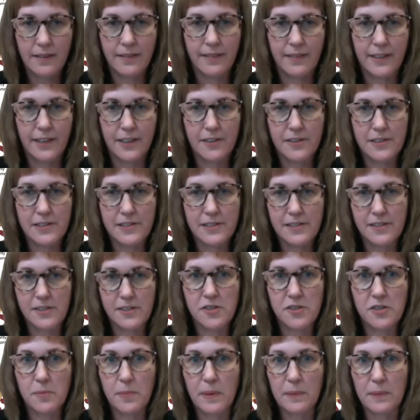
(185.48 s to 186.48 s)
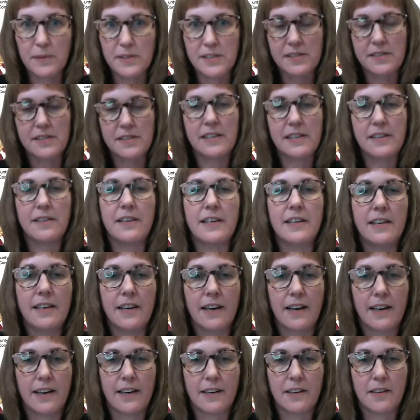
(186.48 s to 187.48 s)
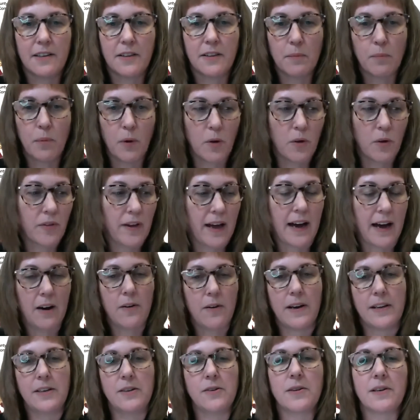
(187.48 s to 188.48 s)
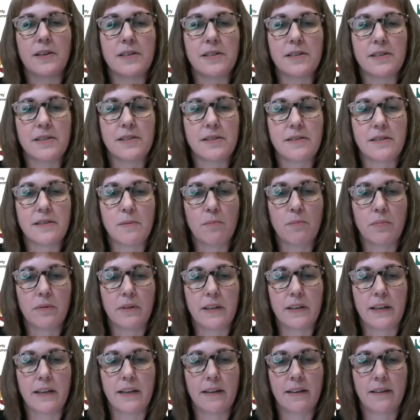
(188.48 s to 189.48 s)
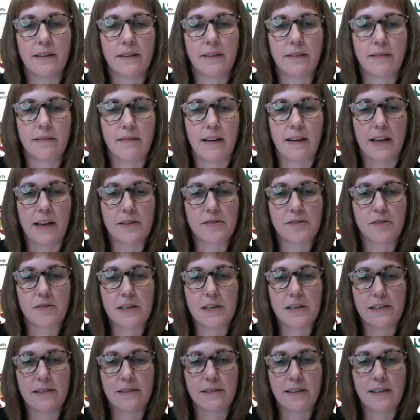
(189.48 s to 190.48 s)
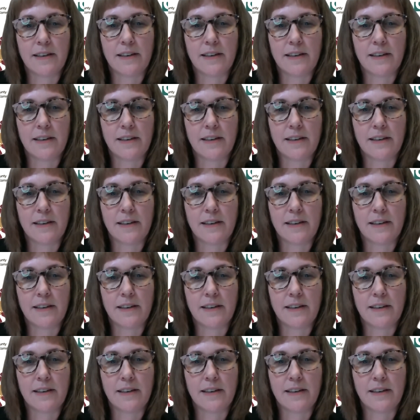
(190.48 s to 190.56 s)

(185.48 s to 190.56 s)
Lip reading: You should be able to see the poll now, and you can just simply answer it.